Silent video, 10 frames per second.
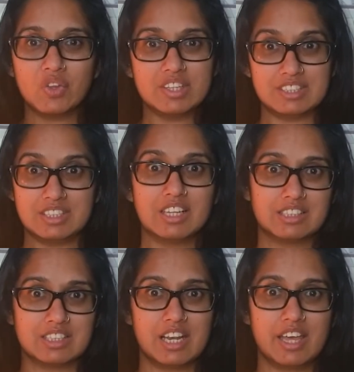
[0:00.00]
these
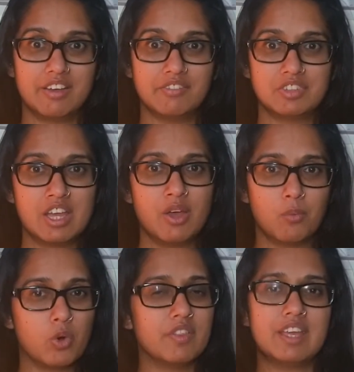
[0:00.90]
nuns lived,
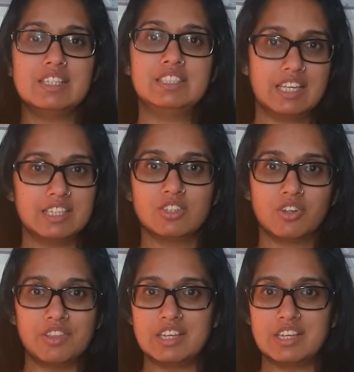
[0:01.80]
what they did on their